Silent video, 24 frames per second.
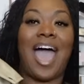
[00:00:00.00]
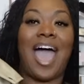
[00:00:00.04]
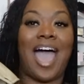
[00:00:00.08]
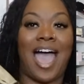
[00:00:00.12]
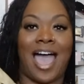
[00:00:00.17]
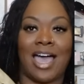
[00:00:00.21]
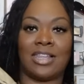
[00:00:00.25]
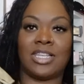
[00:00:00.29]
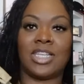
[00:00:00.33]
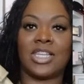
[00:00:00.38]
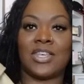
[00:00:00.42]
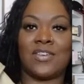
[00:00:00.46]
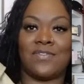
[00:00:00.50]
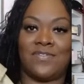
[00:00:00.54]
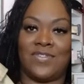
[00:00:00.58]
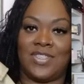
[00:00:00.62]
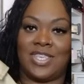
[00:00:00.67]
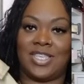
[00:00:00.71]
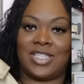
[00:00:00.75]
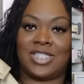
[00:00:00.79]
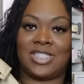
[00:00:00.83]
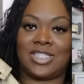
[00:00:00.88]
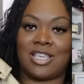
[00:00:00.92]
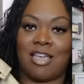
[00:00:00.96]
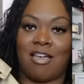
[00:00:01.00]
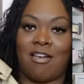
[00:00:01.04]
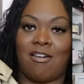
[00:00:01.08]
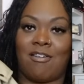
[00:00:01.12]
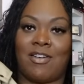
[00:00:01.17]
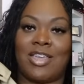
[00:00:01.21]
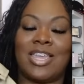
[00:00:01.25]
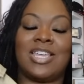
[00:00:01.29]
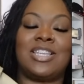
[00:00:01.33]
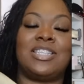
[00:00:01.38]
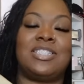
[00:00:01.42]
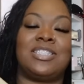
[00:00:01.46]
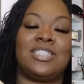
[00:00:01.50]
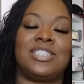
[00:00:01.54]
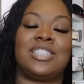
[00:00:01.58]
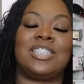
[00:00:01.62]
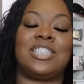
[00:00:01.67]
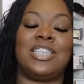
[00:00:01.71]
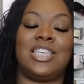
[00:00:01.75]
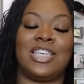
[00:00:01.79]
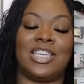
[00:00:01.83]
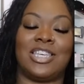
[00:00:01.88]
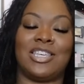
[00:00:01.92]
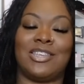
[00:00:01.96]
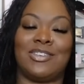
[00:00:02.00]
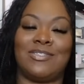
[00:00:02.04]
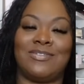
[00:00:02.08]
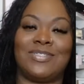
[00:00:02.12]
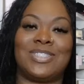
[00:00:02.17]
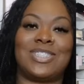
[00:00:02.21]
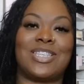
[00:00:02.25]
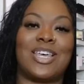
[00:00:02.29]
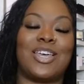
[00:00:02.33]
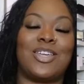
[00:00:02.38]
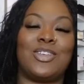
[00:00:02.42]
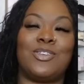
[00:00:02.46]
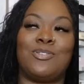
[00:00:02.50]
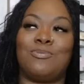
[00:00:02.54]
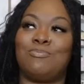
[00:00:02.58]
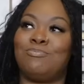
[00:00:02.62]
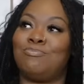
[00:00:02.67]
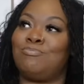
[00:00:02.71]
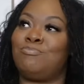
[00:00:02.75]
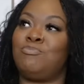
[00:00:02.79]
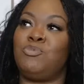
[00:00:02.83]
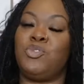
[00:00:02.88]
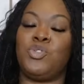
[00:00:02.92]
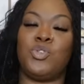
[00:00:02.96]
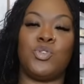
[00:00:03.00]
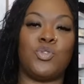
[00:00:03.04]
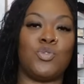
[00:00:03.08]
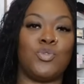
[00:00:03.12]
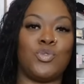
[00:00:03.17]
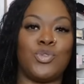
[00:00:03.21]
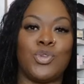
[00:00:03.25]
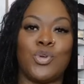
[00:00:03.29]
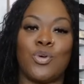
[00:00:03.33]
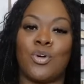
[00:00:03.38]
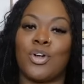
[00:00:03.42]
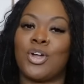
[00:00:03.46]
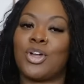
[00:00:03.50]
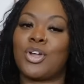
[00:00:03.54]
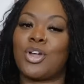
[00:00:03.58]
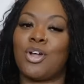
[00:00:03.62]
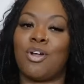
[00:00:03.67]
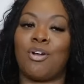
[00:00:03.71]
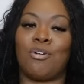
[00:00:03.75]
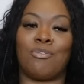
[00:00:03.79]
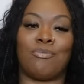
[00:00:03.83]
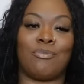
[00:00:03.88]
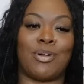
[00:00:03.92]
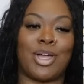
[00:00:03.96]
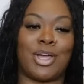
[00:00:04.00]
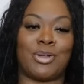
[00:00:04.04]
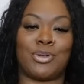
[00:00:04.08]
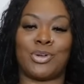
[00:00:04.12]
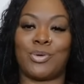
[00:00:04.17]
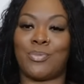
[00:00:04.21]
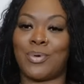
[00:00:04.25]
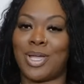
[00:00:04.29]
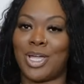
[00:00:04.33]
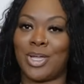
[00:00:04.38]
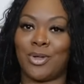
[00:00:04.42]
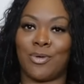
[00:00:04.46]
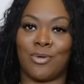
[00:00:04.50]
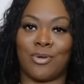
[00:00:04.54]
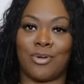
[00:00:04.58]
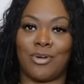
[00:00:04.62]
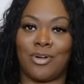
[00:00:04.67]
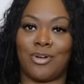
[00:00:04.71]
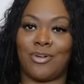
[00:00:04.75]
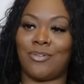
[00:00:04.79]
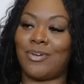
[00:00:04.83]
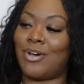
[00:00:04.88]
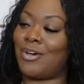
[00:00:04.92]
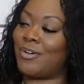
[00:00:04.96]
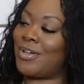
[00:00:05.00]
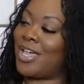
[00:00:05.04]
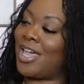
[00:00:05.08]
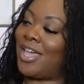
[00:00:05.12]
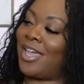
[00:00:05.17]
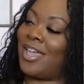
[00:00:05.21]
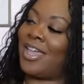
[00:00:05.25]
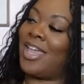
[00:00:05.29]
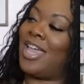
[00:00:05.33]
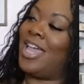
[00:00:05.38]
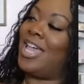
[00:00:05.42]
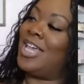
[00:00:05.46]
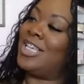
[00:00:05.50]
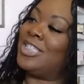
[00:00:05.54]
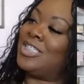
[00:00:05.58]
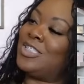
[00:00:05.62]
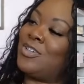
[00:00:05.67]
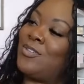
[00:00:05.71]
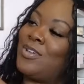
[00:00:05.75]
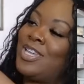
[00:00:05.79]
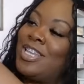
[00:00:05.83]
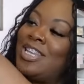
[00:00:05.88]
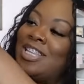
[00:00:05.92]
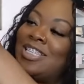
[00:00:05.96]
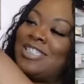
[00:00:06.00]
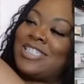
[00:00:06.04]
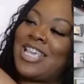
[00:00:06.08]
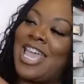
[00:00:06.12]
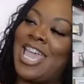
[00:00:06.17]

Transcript: I love this, y'all. It just gives New York around the way girl, okay? So it is